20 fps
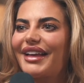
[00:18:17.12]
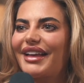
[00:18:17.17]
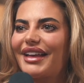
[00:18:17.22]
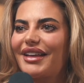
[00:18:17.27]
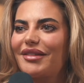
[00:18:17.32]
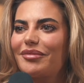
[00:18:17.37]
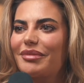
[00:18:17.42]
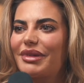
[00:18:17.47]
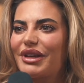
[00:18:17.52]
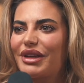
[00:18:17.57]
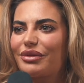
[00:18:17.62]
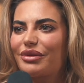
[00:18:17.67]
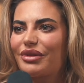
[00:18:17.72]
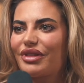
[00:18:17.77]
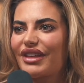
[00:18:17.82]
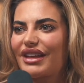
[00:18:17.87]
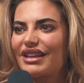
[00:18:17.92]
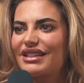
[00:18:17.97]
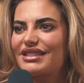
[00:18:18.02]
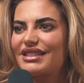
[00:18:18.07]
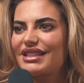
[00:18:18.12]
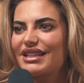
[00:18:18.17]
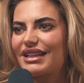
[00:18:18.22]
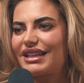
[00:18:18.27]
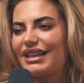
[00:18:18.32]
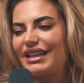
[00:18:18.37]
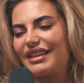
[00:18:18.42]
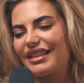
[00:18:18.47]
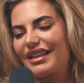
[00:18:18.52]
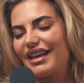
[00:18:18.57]
And be
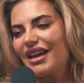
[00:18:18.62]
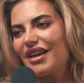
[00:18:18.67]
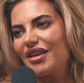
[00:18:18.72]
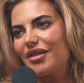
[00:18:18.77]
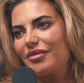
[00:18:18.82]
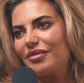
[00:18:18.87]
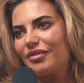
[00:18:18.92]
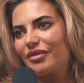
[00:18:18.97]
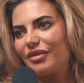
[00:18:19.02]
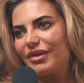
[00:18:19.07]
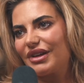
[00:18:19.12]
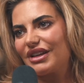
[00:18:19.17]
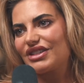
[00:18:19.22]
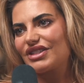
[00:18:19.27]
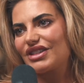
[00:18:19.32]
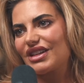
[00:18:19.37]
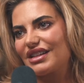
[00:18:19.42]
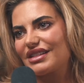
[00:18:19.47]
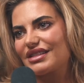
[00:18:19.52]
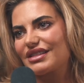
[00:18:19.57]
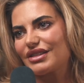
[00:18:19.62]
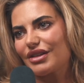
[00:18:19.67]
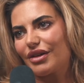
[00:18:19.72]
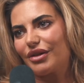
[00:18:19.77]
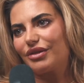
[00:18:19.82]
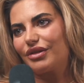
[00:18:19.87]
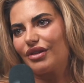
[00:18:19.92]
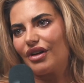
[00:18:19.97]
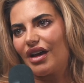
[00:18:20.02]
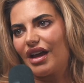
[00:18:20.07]
authentically them, which is
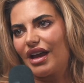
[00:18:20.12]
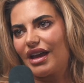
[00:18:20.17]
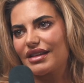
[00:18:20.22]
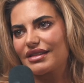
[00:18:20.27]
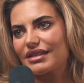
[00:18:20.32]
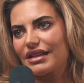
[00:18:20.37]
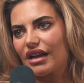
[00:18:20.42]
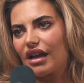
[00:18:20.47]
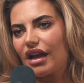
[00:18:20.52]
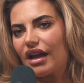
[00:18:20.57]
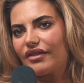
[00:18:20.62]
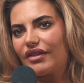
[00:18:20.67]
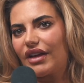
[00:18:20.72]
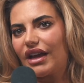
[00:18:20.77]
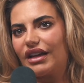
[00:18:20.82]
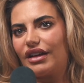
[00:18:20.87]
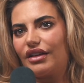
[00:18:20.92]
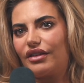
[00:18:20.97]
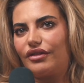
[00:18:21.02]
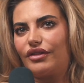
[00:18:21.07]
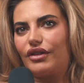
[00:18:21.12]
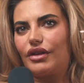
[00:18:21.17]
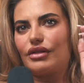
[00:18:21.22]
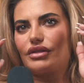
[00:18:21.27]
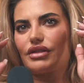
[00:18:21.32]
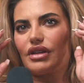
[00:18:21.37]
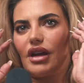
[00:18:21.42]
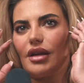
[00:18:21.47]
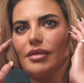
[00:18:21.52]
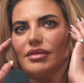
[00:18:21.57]
so nice. Like I've had it a few
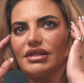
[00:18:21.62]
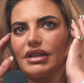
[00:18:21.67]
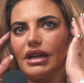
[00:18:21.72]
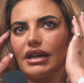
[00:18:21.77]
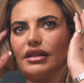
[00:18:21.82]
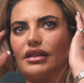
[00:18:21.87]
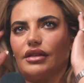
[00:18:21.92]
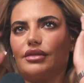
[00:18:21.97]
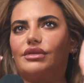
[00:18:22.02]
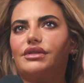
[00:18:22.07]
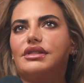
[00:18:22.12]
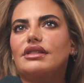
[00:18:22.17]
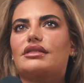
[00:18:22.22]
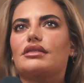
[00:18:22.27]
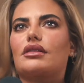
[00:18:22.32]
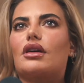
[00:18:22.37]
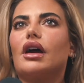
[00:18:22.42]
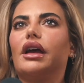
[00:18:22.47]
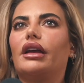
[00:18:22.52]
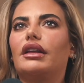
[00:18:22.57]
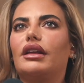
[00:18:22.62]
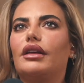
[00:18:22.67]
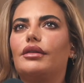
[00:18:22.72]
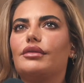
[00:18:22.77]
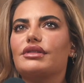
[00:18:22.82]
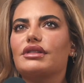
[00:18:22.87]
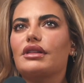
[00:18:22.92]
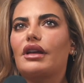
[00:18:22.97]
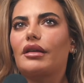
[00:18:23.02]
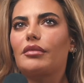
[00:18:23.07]
times. Like there was this guy and he
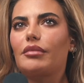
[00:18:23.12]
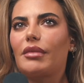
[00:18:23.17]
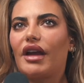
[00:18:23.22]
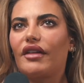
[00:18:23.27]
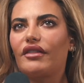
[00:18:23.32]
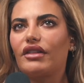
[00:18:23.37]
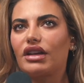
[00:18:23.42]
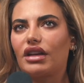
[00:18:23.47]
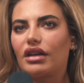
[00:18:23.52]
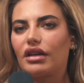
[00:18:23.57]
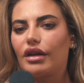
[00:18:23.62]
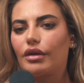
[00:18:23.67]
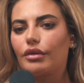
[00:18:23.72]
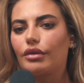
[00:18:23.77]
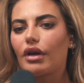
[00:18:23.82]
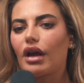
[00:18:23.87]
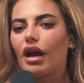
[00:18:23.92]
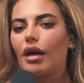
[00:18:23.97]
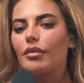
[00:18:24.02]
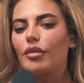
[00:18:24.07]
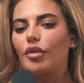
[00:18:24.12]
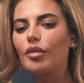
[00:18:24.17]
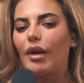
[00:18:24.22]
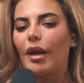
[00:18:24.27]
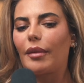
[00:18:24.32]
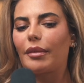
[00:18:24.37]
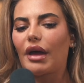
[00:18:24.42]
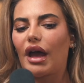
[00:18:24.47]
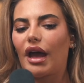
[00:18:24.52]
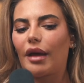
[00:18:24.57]
was like married and he would come on
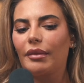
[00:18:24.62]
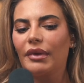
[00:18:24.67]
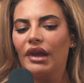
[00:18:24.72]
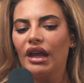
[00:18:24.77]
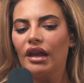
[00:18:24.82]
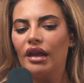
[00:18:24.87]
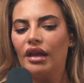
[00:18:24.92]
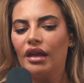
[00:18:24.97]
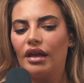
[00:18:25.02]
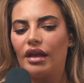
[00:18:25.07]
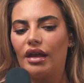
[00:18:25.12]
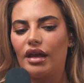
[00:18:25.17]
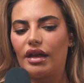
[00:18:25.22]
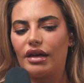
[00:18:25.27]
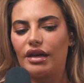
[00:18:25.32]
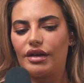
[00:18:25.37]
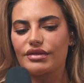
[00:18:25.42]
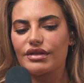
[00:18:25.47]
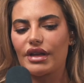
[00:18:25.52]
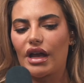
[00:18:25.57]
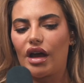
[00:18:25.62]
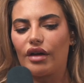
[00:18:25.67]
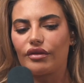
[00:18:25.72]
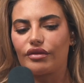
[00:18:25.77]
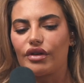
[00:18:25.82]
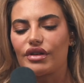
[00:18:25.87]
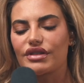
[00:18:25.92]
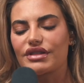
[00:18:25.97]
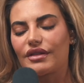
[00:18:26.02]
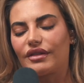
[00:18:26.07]
webcam and he was like, I've
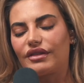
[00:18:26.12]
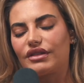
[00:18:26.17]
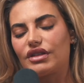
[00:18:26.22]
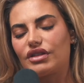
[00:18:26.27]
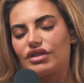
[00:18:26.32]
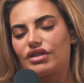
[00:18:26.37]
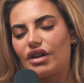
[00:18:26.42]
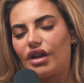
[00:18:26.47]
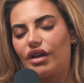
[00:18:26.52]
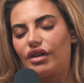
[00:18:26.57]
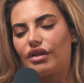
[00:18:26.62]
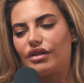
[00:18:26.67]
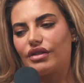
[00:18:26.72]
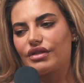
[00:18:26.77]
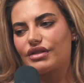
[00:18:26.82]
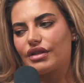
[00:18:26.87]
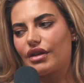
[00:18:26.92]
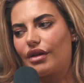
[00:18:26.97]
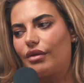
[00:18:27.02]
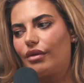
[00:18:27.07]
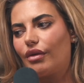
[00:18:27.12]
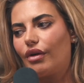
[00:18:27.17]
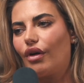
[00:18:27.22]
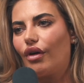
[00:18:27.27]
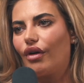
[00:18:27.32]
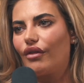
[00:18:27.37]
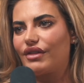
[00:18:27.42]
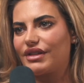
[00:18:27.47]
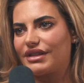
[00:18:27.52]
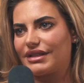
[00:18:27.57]
got something to show you. So
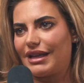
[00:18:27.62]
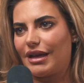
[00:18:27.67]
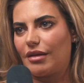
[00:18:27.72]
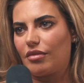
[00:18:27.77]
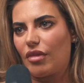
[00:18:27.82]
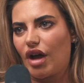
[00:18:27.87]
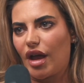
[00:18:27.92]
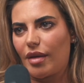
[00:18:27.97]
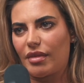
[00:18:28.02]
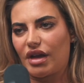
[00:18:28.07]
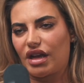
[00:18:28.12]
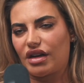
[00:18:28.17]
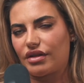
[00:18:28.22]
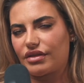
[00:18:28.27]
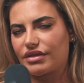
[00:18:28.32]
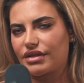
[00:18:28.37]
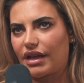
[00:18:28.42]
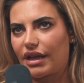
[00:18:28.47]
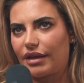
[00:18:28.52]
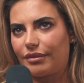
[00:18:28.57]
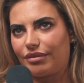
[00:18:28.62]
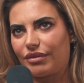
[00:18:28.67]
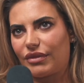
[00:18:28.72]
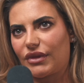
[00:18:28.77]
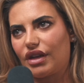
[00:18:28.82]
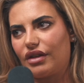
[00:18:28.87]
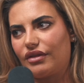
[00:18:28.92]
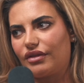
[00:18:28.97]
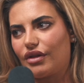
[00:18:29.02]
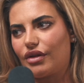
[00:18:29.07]
obviously in my mind, I was like,
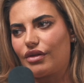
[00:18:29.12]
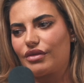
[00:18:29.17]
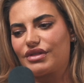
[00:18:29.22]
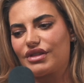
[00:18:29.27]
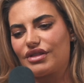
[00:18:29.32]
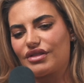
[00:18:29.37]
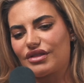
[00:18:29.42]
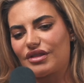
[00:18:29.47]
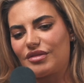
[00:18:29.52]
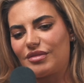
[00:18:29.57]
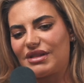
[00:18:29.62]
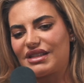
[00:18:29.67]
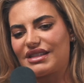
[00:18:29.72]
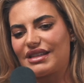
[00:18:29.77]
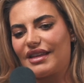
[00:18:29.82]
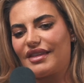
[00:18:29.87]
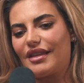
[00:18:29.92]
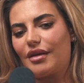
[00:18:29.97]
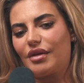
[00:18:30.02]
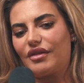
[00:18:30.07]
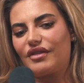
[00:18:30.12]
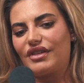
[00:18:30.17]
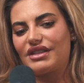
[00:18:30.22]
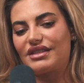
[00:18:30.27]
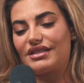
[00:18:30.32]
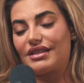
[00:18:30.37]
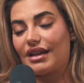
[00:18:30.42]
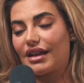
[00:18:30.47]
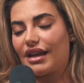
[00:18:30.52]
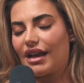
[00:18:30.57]
of course he's just going to be sitting there with
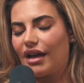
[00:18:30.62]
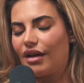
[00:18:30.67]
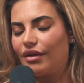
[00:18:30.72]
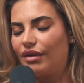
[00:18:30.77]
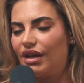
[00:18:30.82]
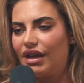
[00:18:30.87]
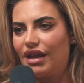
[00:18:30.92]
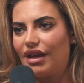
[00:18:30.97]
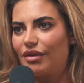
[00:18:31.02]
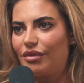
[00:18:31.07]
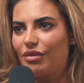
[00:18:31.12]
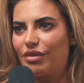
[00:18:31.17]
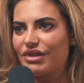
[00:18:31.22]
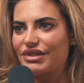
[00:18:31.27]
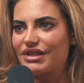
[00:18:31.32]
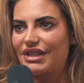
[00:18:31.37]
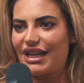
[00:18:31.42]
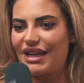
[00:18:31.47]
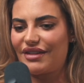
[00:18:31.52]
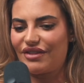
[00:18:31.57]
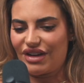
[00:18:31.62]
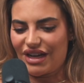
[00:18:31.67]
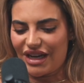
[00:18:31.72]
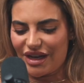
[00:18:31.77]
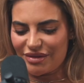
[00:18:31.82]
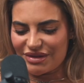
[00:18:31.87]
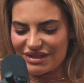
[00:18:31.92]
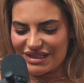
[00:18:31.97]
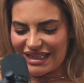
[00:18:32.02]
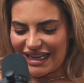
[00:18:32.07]
his dick out. Wasn't even,
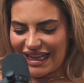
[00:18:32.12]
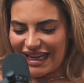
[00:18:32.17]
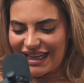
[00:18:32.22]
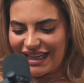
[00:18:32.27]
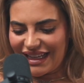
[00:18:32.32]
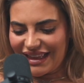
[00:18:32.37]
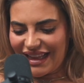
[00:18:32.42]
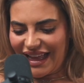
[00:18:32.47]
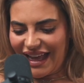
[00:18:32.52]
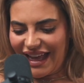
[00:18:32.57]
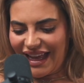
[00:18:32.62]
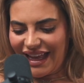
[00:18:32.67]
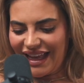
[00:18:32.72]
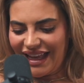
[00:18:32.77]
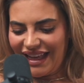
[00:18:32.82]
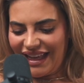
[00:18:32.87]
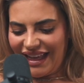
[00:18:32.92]
he was laying there